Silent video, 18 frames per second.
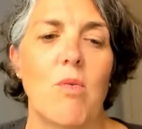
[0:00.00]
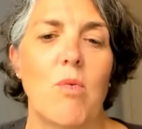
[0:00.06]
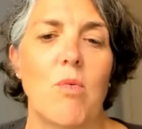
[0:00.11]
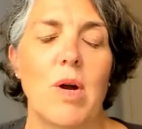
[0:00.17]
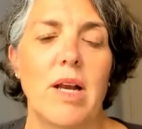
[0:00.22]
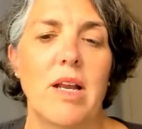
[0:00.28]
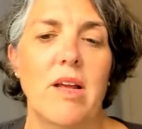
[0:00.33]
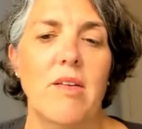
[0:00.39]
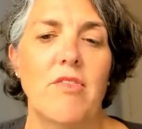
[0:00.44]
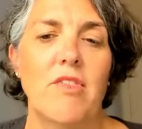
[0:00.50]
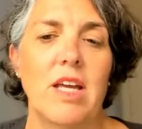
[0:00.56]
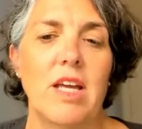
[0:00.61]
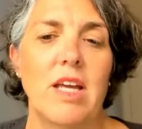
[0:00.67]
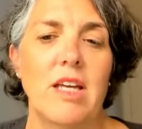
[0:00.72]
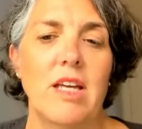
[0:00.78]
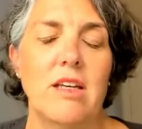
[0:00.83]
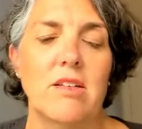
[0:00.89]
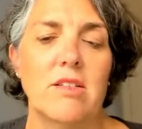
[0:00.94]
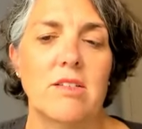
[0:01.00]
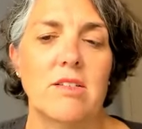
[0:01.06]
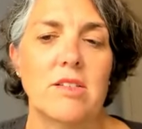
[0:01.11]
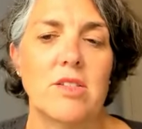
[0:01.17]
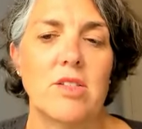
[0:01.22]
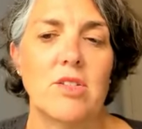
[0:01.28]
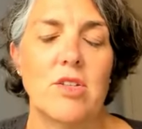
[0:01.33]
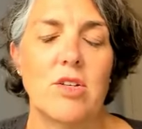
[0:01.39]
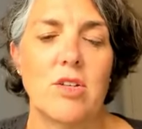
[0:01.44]
What if a
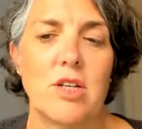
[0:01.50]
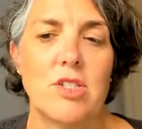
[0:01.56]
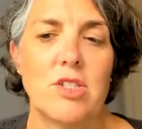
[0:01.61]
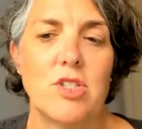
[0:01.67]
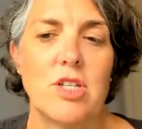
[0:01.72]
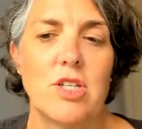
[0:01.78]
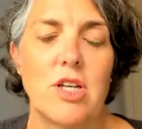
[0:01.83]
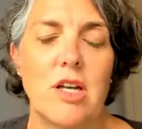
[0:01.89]
healed, nourished,